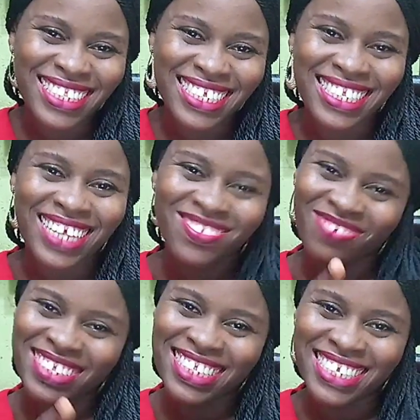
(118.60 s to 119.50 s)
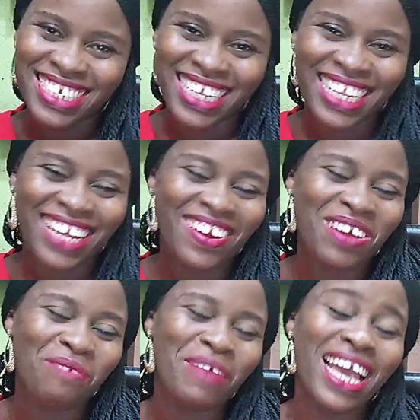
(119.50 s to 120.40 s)
is that one teacher that I
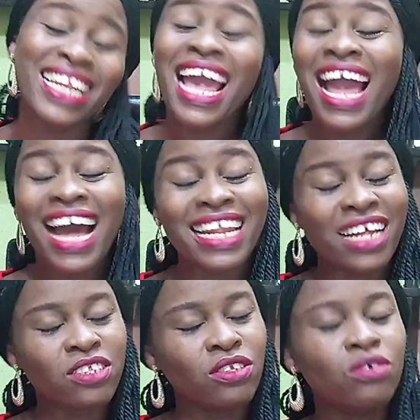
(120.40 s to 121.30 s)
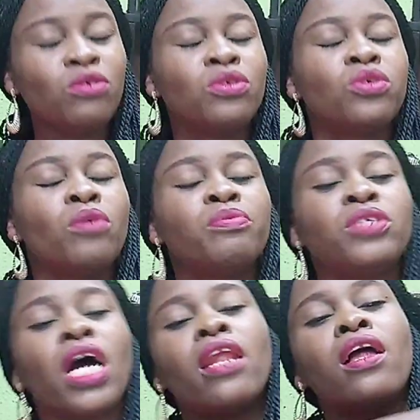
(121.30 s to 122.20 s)
recommend, and her YouTube
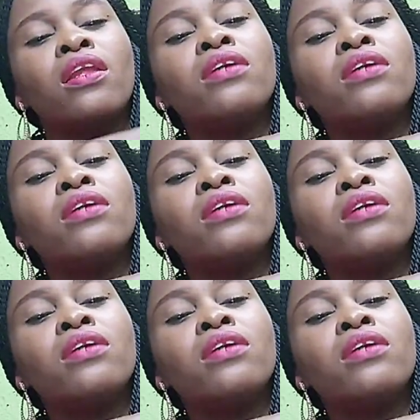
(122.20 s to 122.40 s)
channel